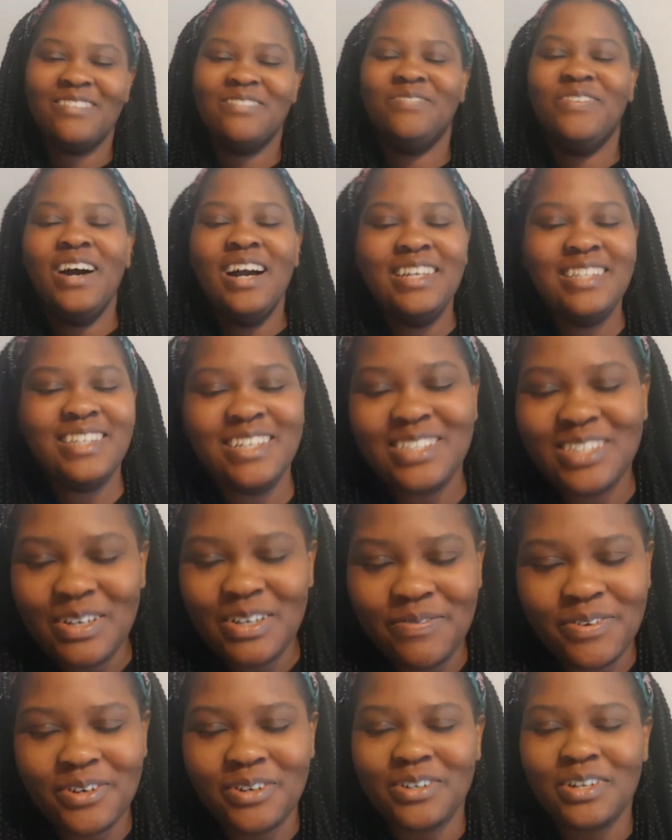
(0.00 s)
find it
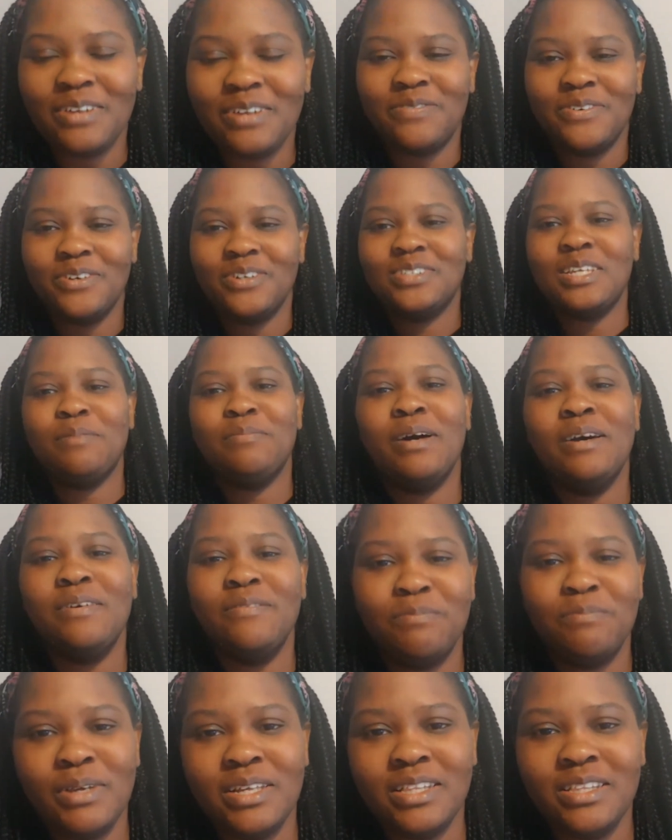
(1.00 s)
difficult at first. They
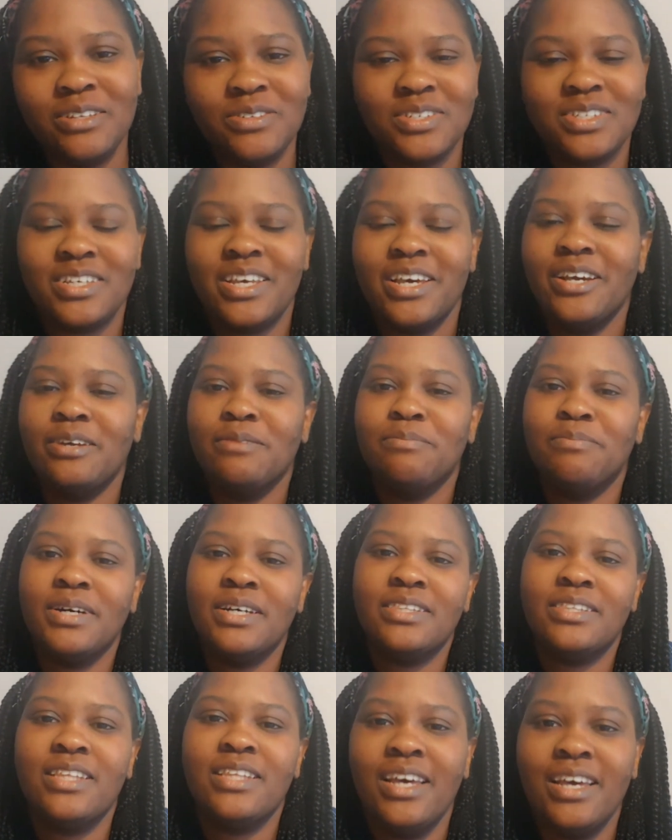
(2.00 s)
might be a little scared,
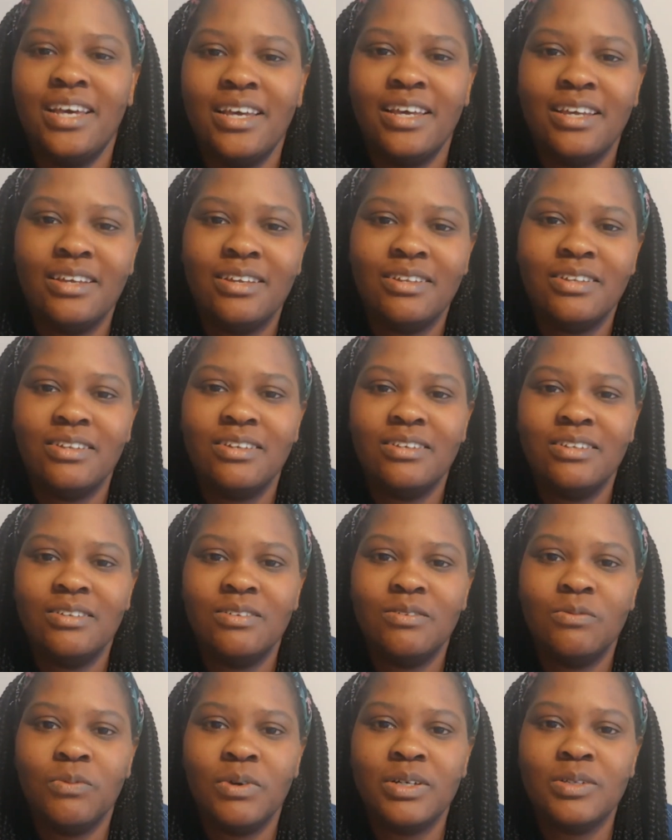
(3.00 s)
but
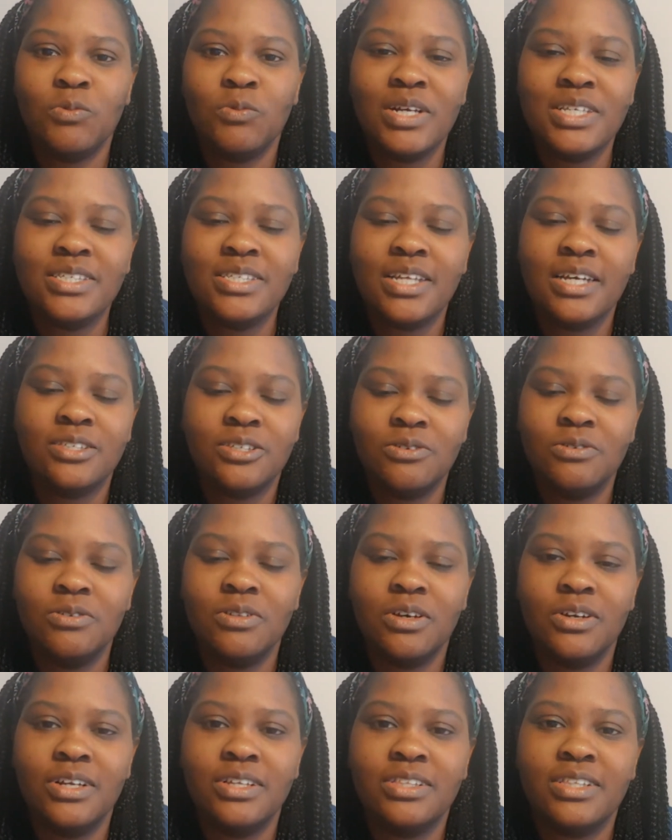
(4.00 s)
when once they do
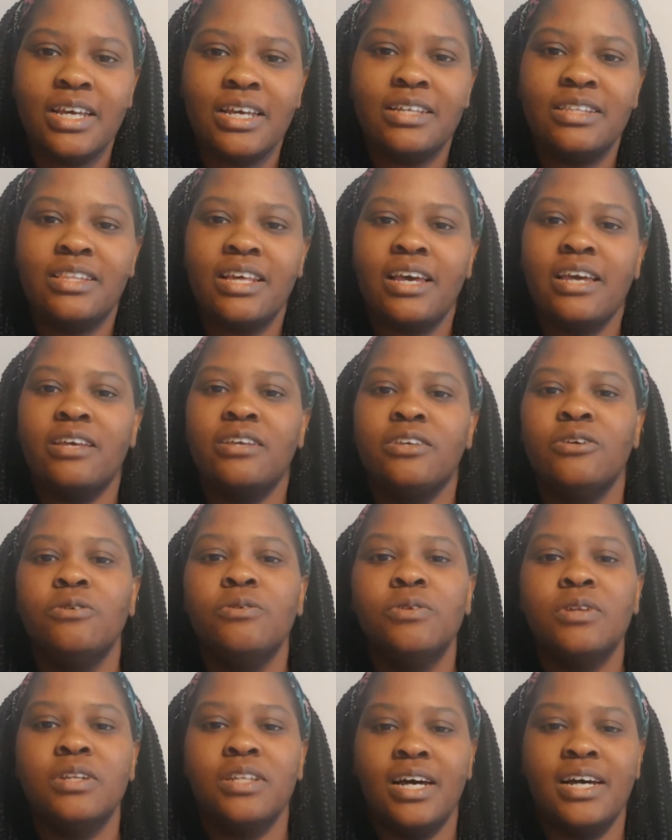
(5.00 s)
learn it, they
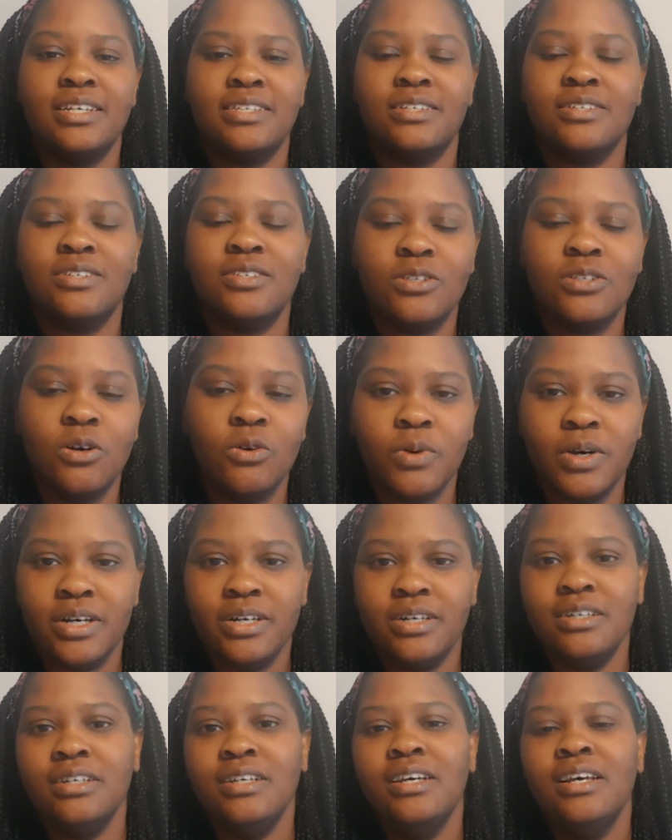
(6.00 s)
utilize it so
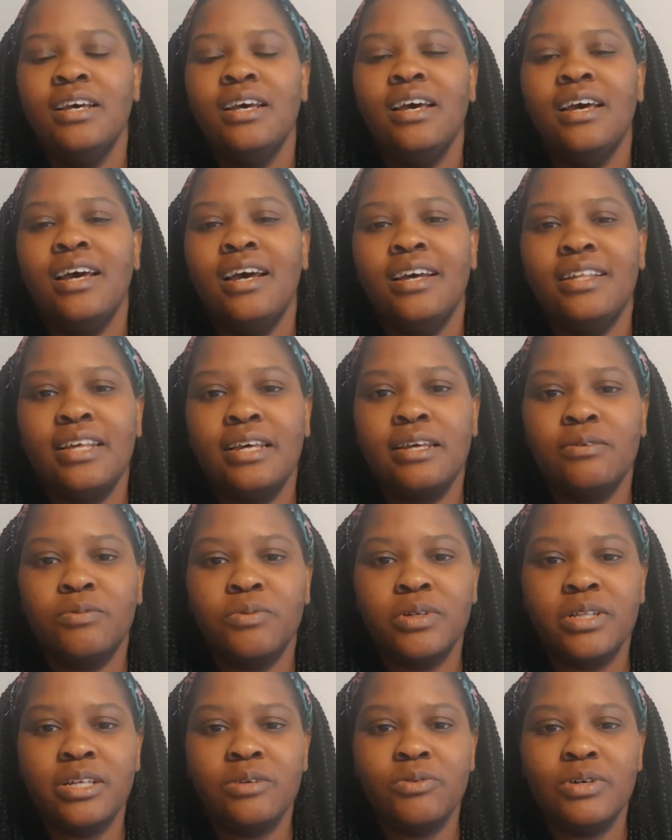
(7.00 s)
well, and they
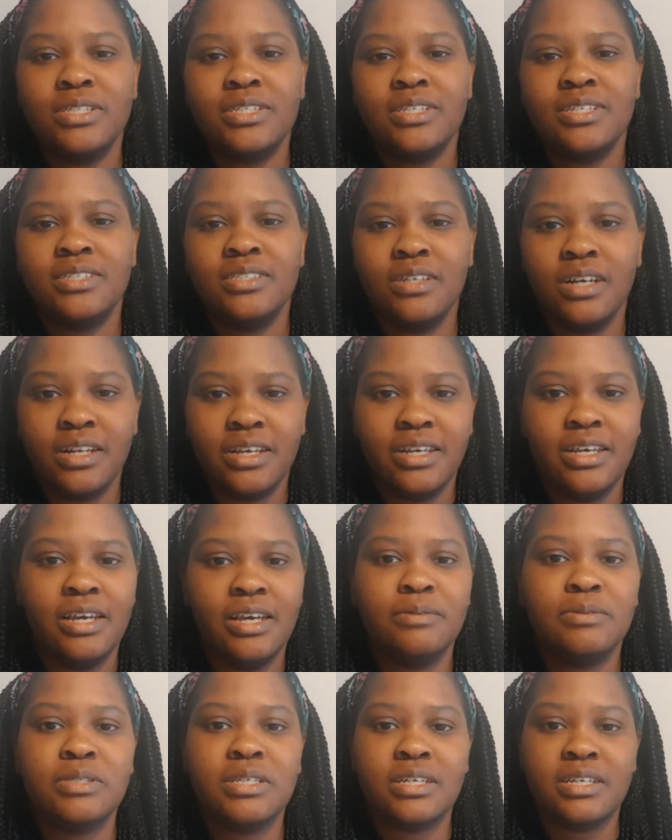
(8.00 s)
really want to study it
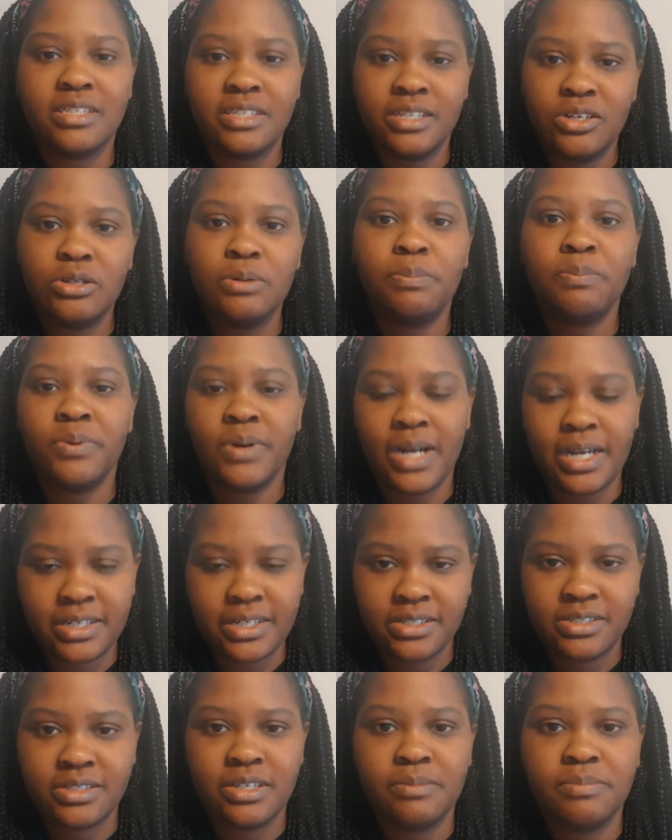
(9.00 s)
and to continue to
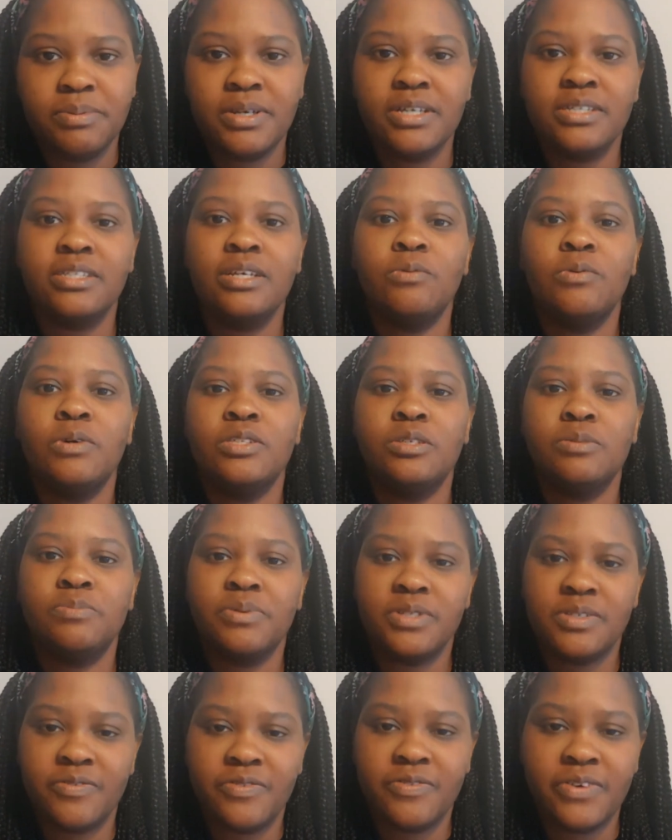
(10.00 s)
practice it because they want to
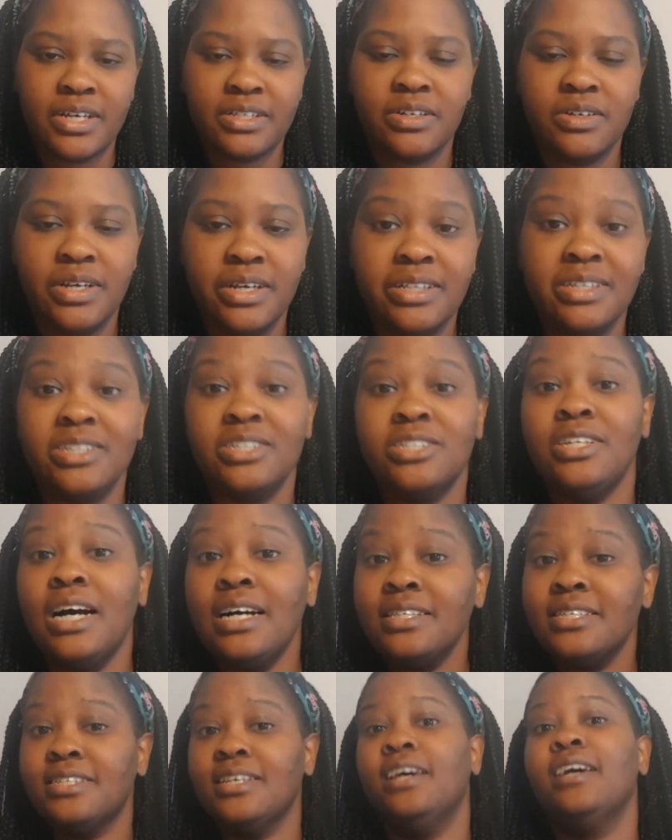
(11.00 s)
perfect their English.
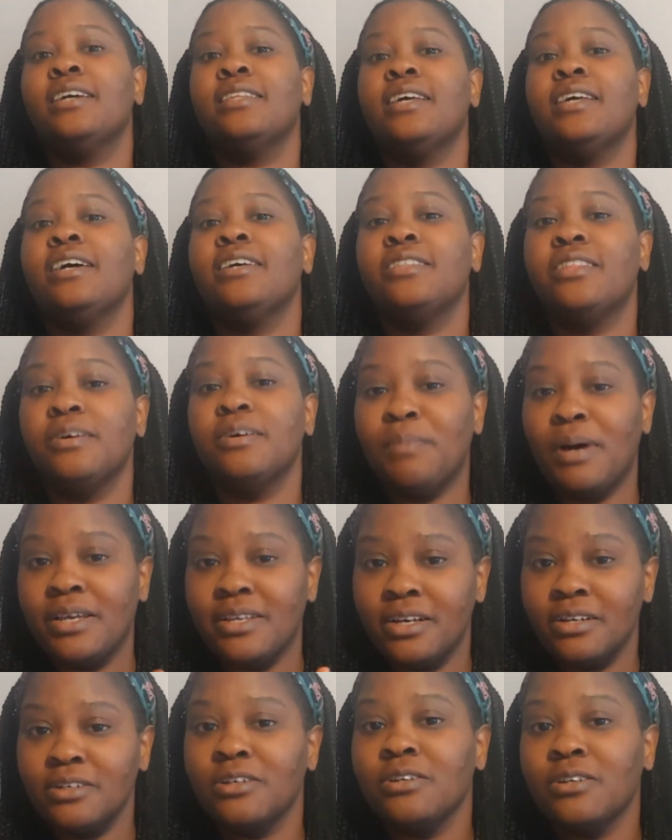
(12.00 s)
Not saying that my
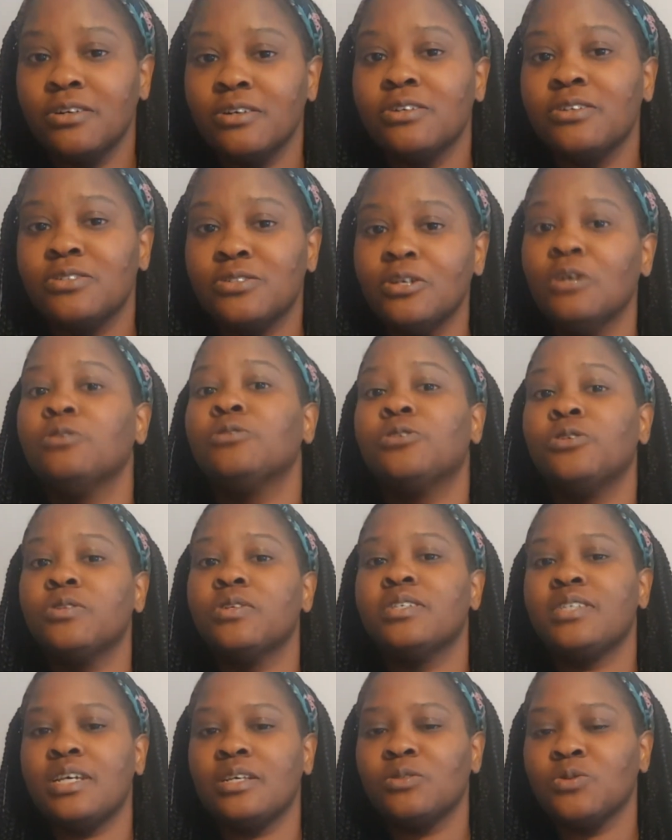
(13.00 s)
younger learners don't do
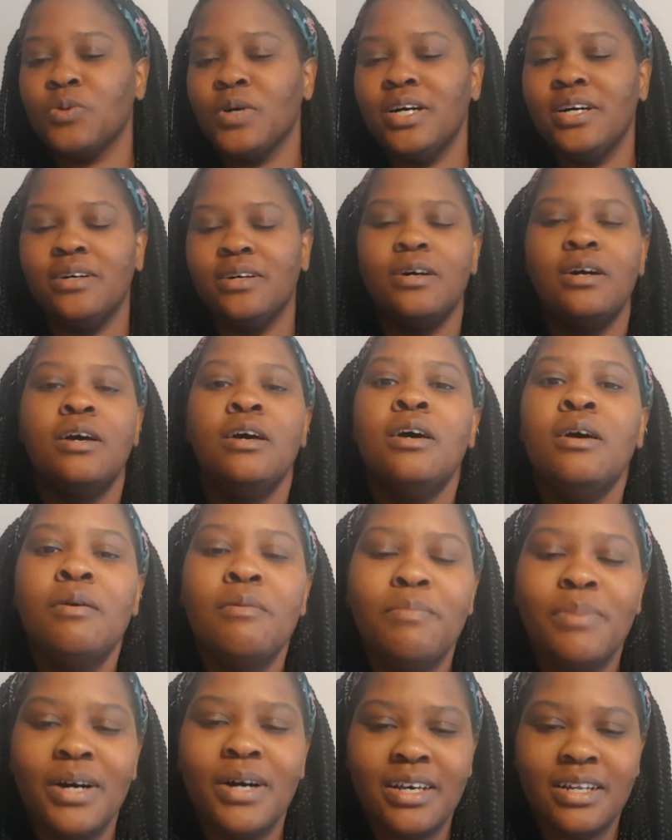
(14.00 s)
this as well,
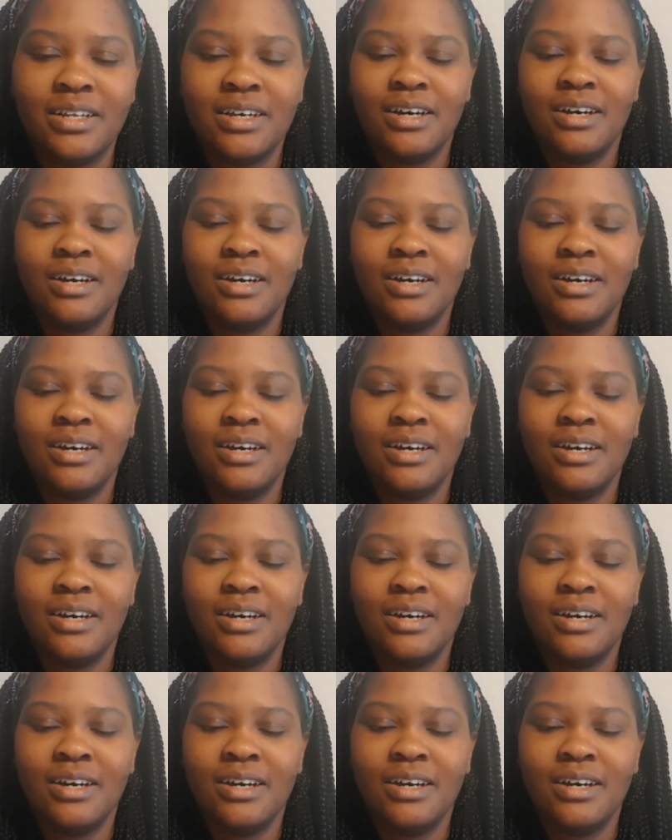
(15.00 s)
but